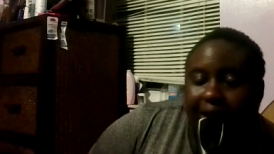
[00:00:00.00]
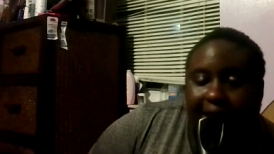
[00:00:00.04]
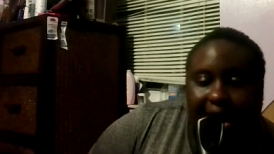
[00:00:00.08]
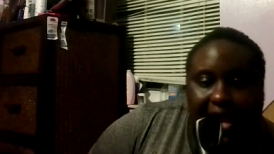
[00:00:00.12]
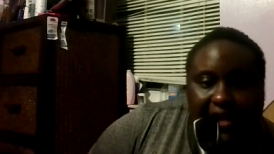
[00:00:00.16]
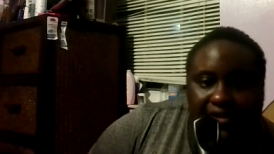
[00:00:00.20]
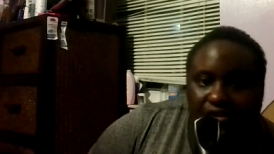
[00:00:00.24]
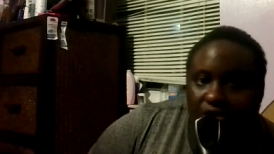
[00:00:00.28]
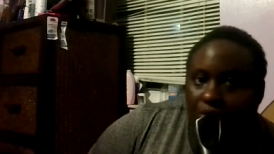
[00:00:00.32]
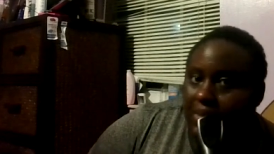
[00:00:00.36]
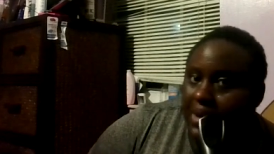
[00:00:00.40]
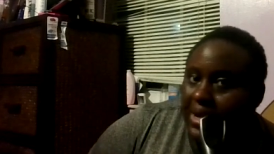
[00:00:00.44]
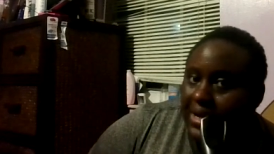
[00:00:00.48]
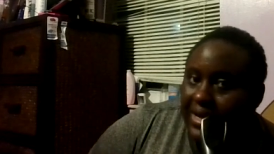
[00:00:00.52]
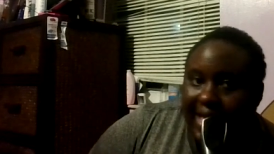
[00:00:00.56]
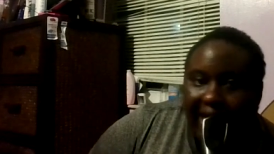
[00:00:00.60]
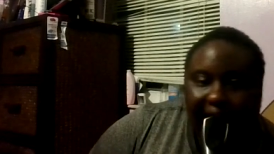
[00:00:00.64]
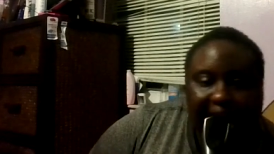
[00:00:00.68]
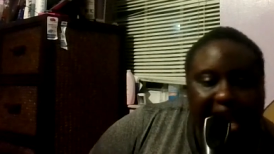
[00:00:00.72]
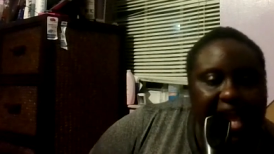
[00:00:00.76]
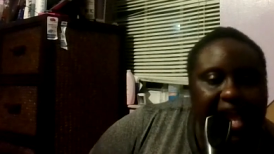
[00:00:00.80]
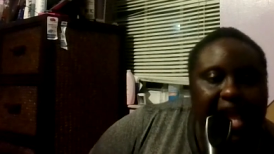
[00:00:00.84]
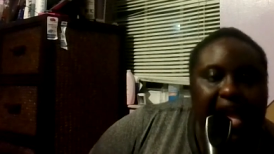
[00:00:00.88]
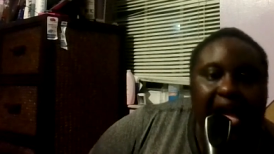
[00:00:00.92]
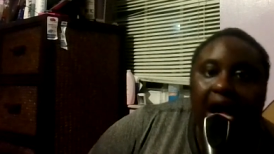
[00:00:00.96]
Everybody,
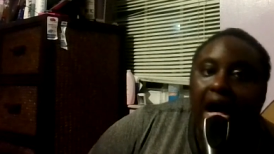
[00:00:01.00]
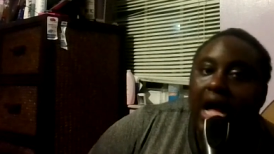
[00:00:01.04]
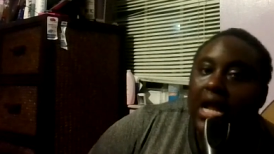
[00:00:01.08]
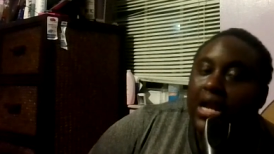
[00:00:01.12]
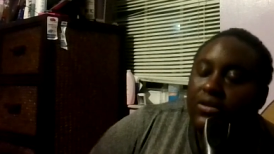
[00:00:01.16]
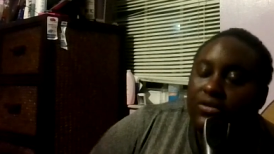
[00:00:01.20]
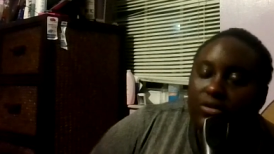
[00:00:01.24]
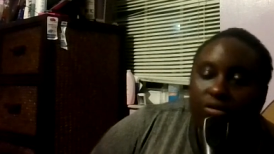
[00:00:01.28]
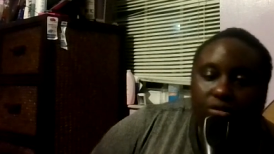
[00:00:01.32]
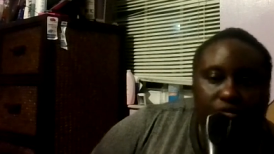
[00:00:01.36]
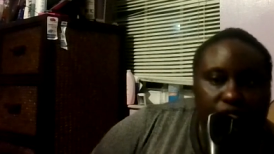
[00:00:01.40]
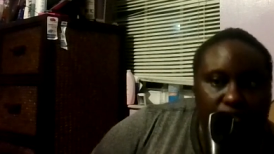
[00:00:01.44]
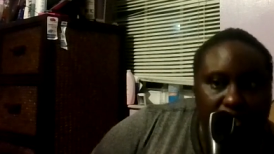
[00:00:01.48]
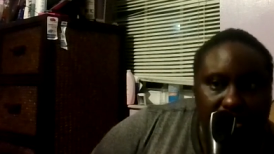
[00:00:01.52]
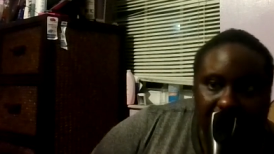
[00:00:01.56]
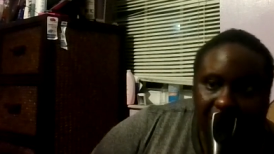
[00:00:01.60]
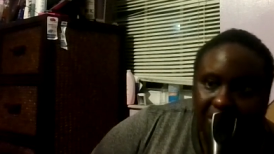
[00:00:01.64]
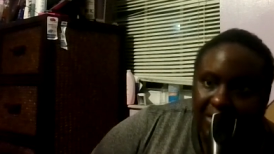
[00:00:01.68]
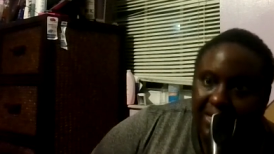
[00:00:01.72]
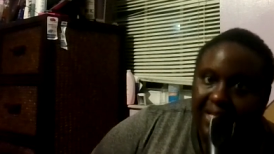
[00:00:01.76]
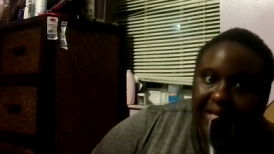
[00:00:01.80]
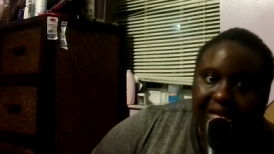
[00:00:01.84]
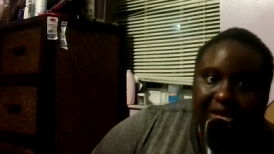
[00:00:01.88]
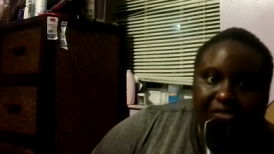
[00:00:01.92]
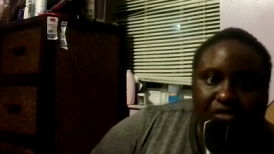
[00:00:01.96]
all of her friends said,
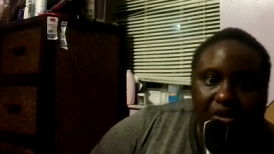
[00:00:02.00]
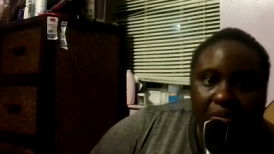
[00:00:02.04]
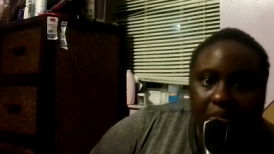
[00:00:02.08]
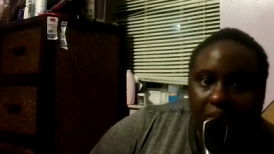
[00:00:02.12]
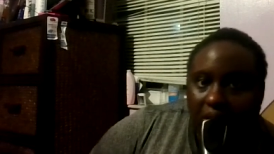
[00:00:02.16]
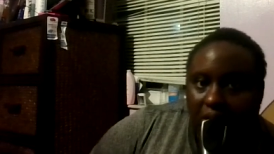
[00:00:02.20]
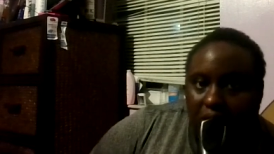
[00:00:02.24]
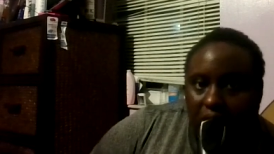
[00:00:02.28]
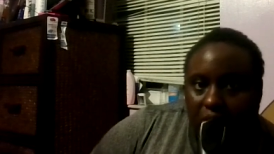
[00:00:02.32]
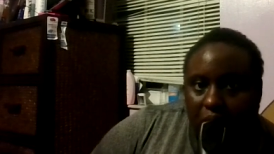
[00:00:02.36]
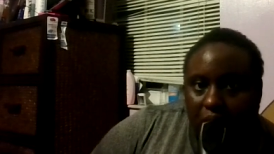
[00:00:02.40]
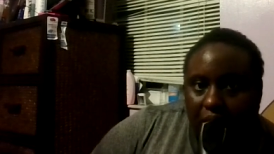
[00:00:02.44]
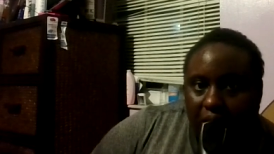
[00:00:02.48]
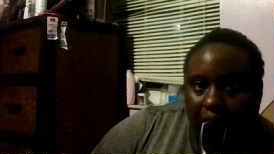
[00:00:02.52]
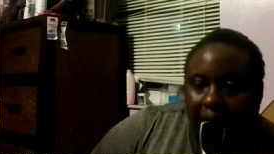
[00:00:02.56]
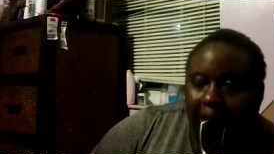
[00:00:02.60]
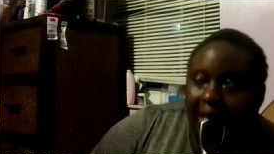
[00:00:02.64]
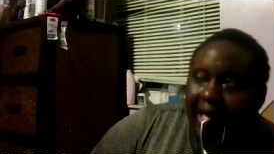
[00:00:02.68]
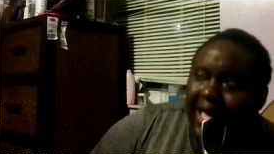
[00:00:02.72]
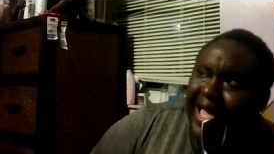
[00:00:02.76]
like, "Give your mother money."